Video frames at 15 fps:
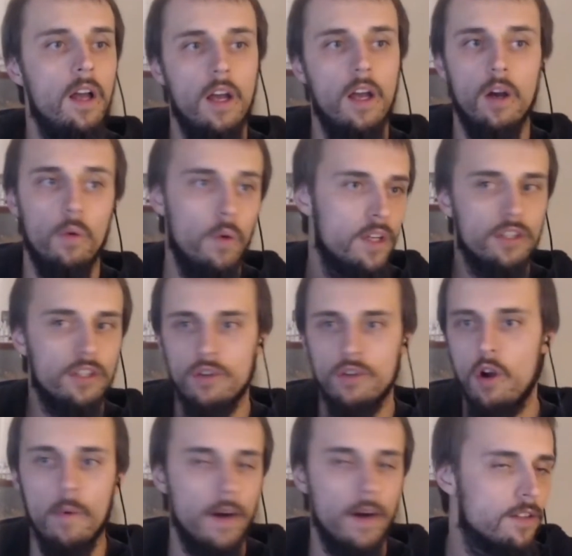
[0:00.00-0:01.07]
which
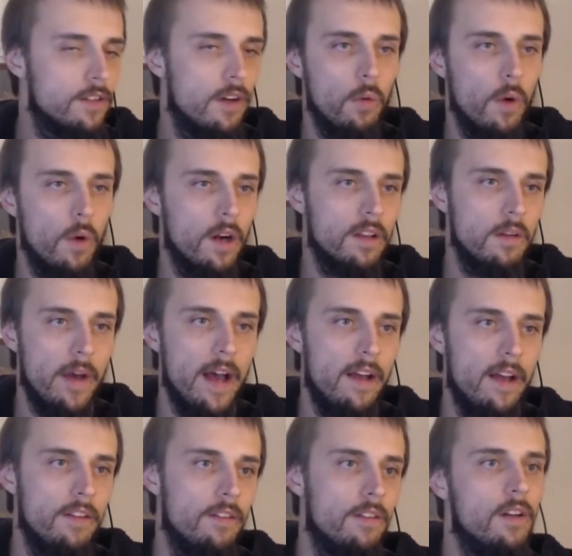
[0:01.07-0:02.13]
strawberry is going to work the best,